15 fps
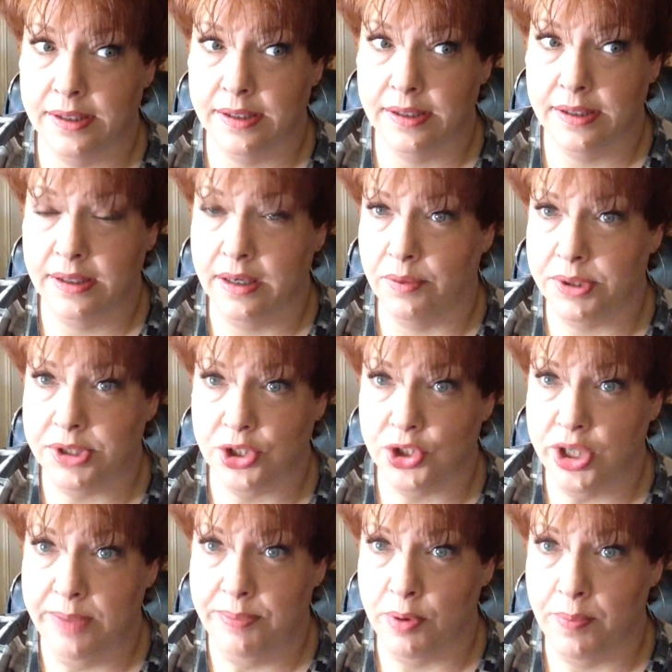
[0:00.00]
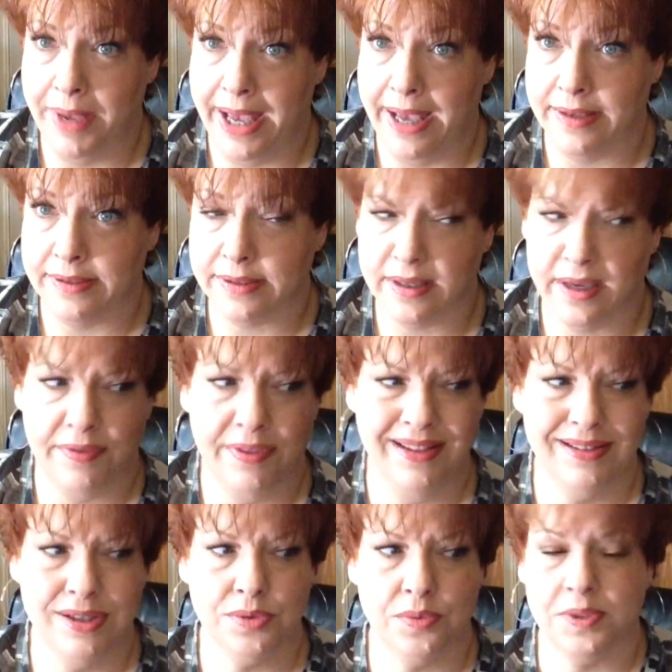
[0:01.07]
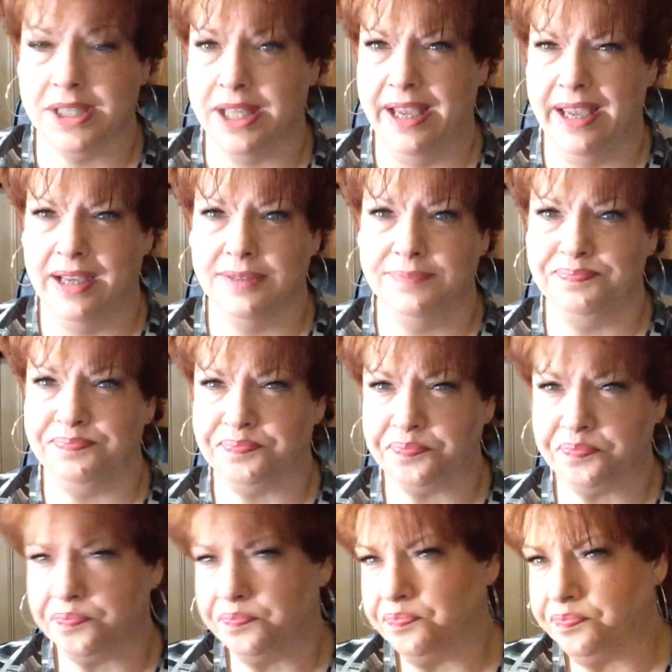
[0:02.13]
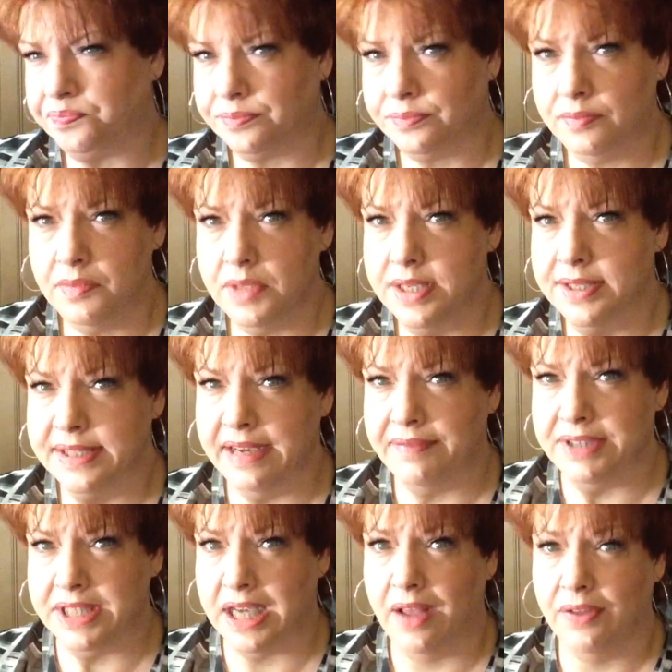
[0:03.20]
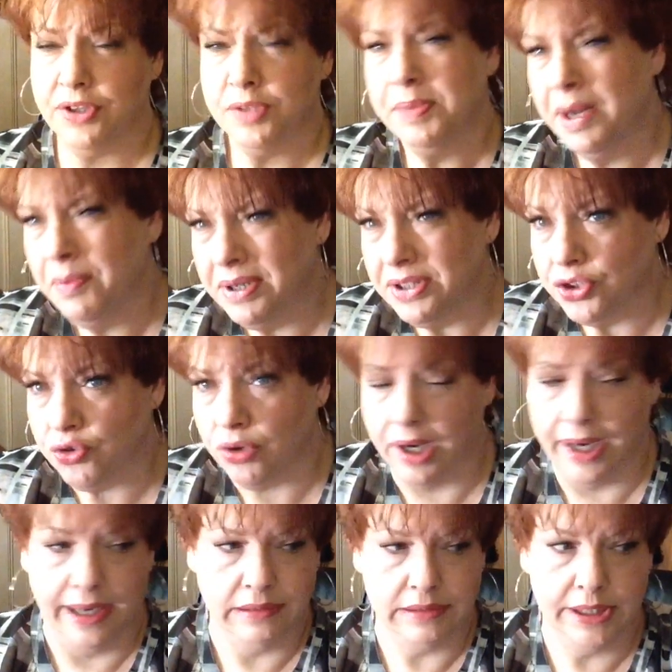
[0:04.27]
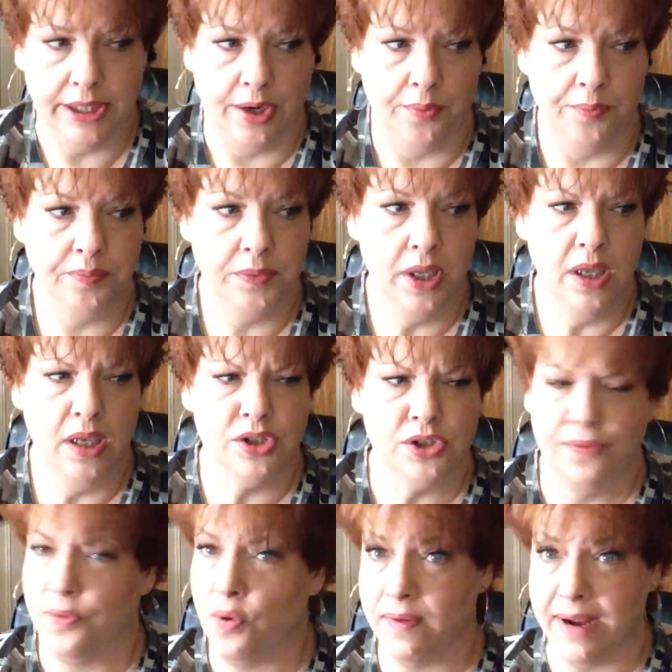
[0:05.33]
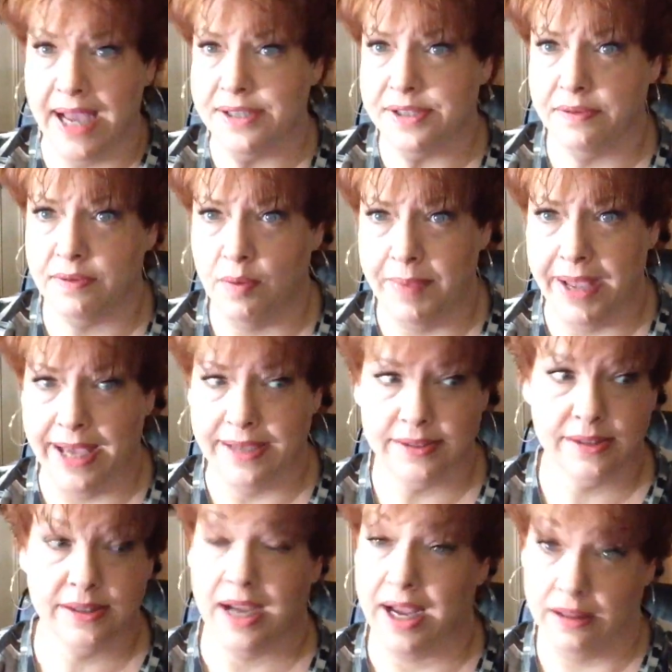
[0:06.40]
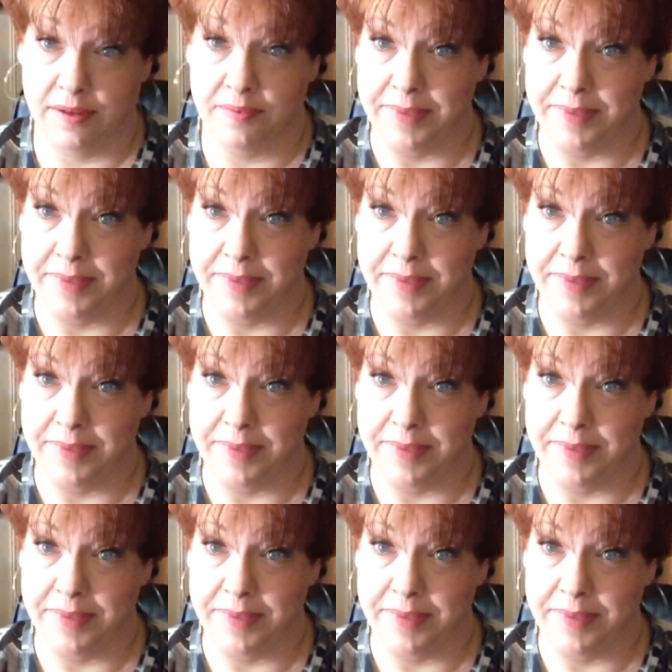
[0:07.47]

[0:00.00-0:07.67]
you know, it's a cheaper mask. I think this was like $7. But I wanted to try it, you know. Sephora has their own masks. I love